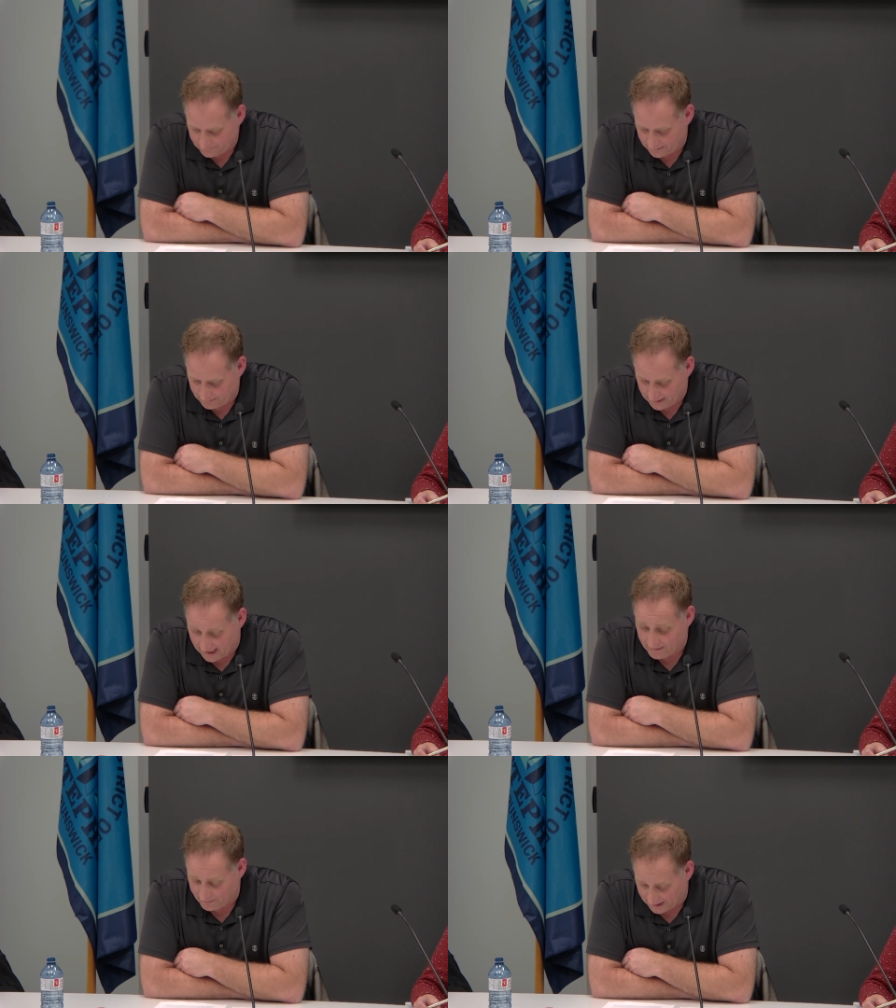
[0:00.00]

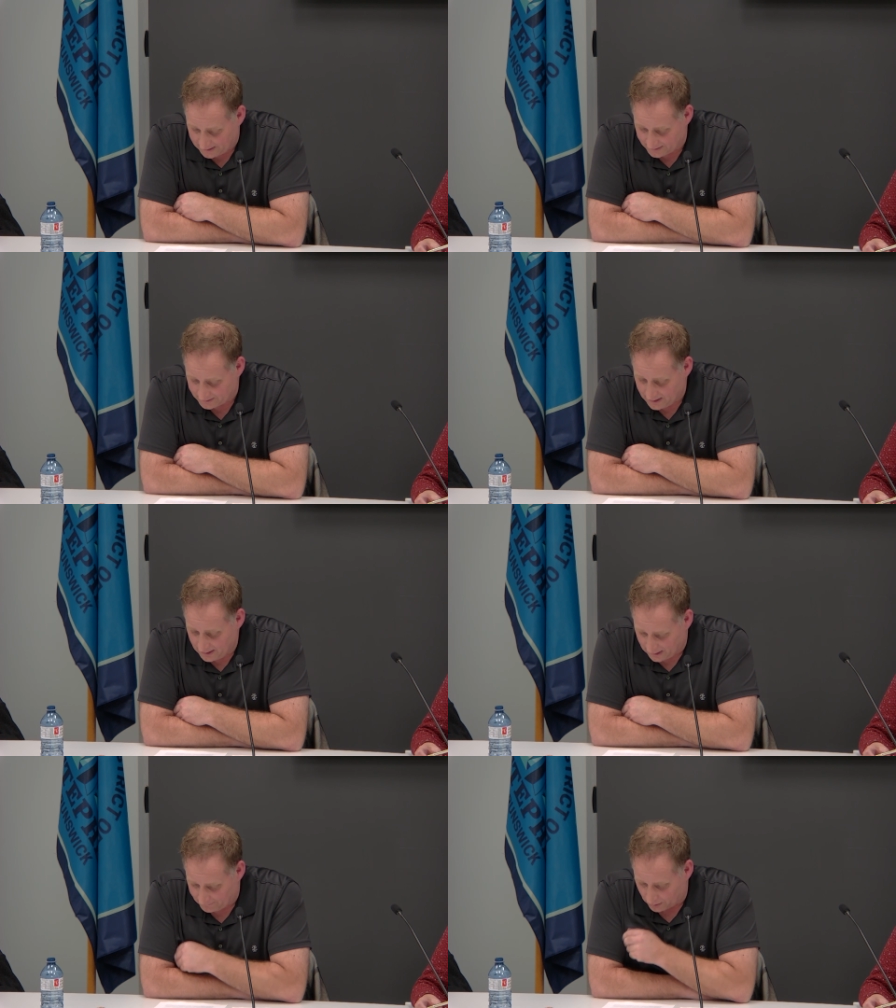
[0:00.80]
and the maintenance
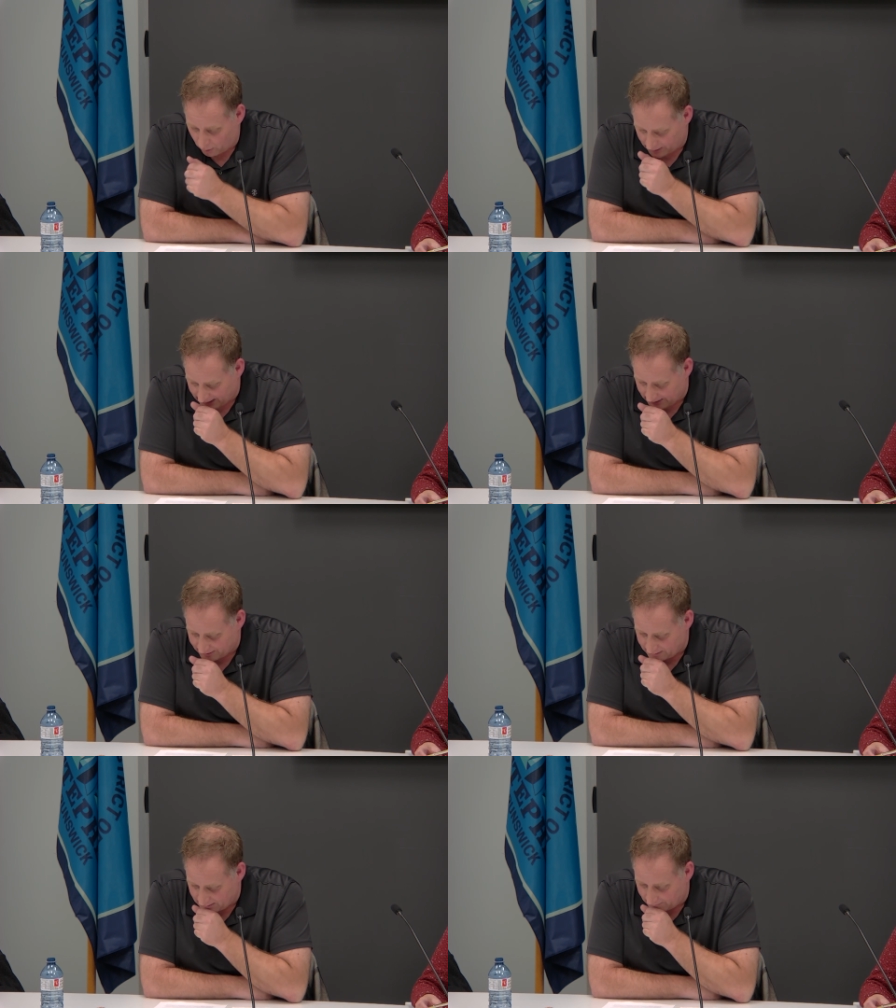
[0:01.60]
of the
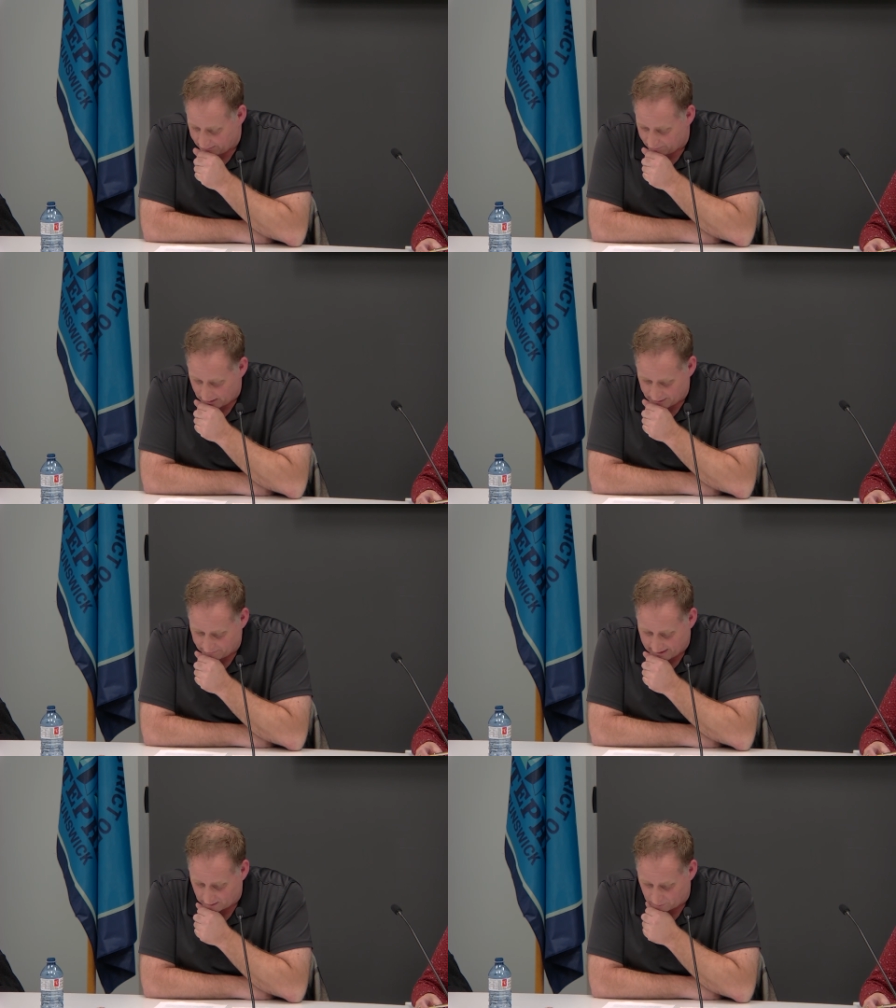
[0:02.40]
coordination of the emergency
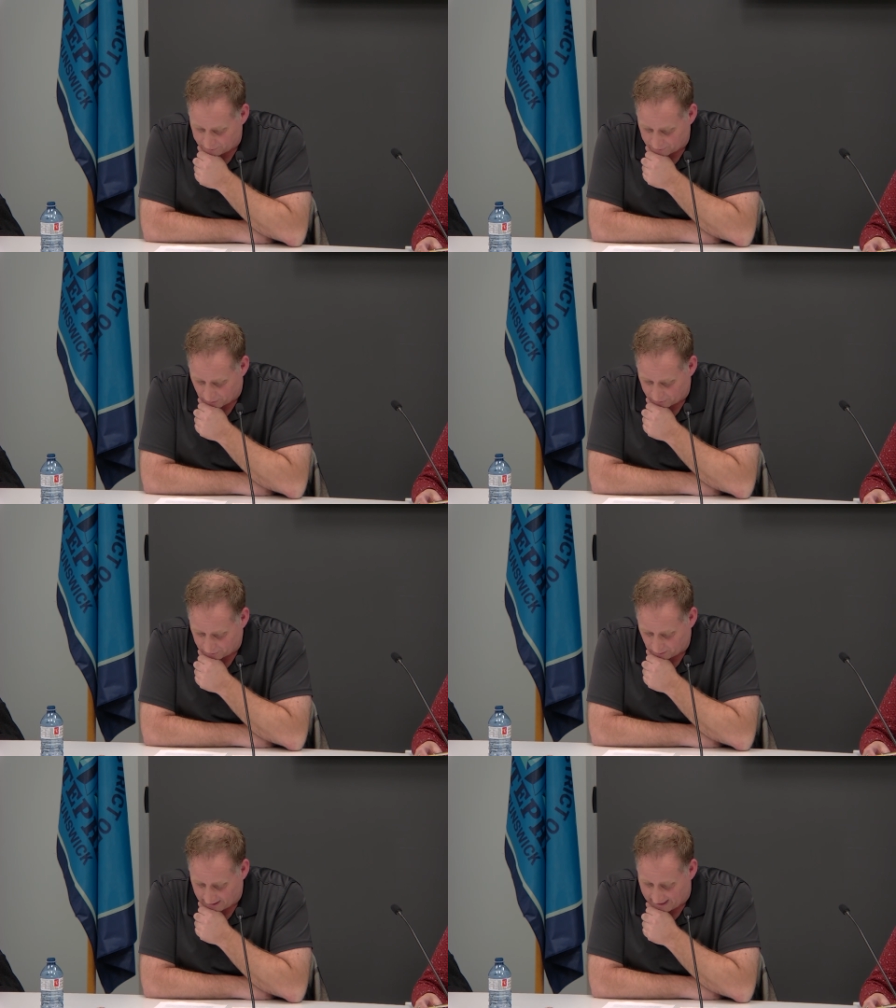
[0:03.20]
medical,
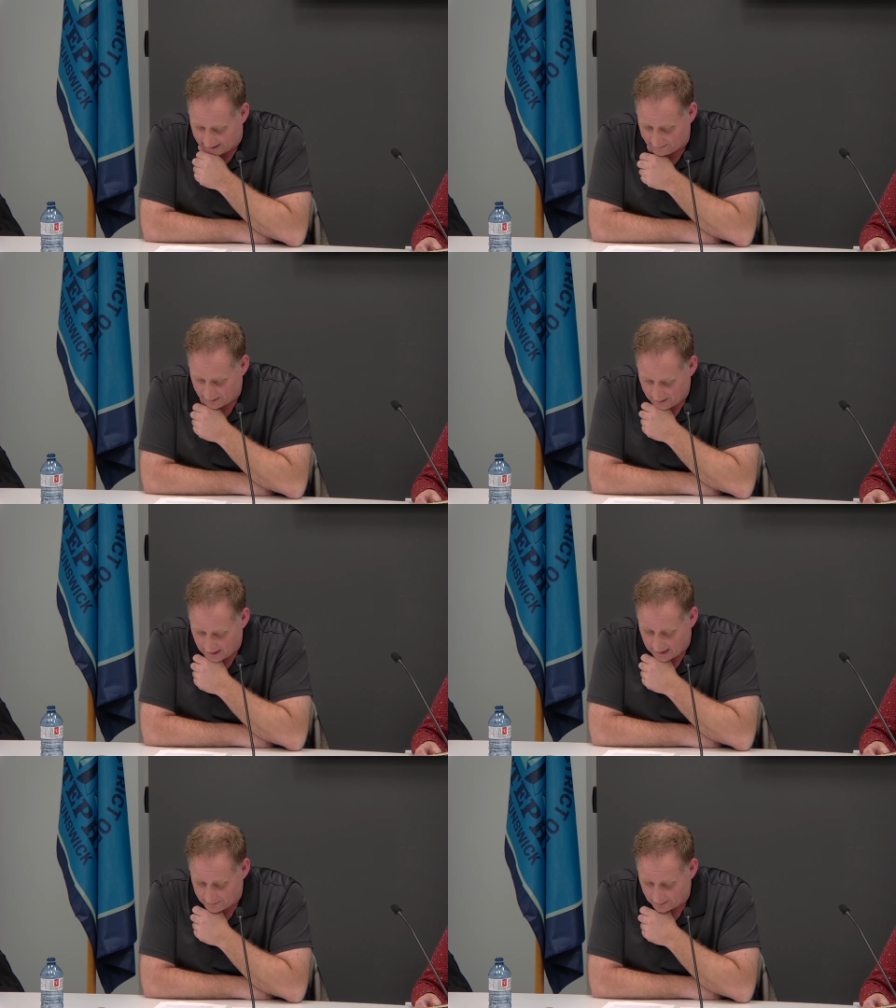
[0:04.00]
social, and
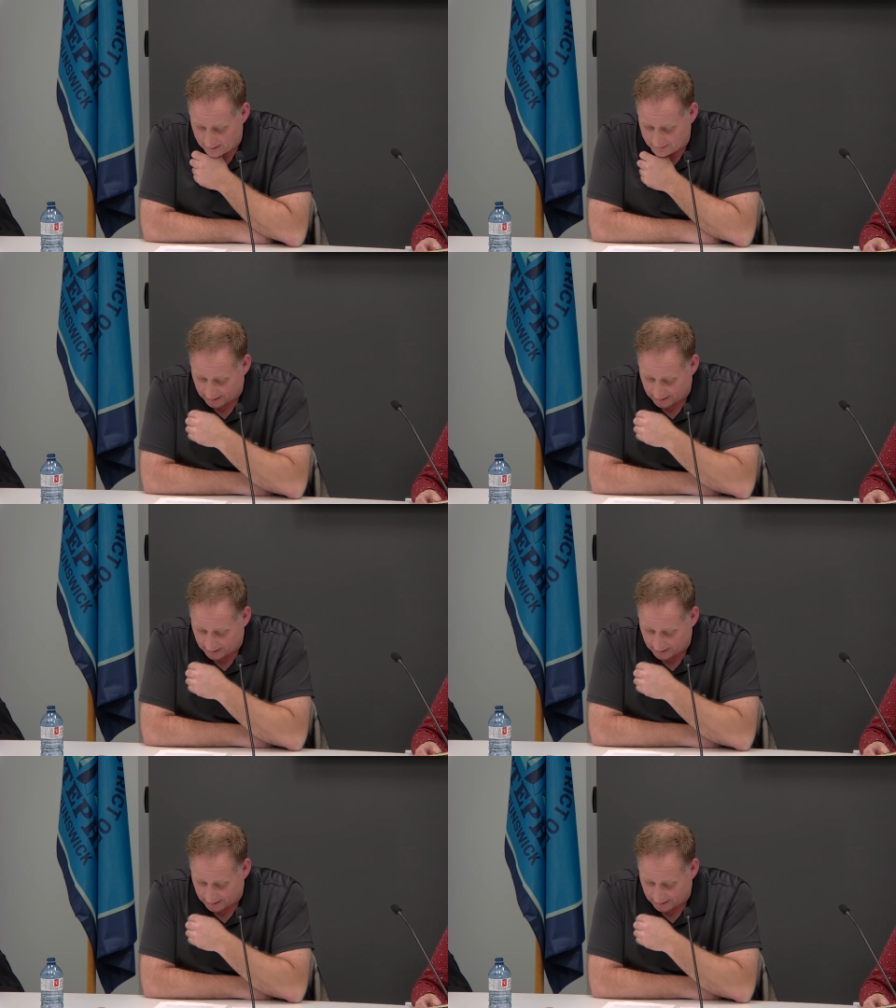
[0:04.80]
other essential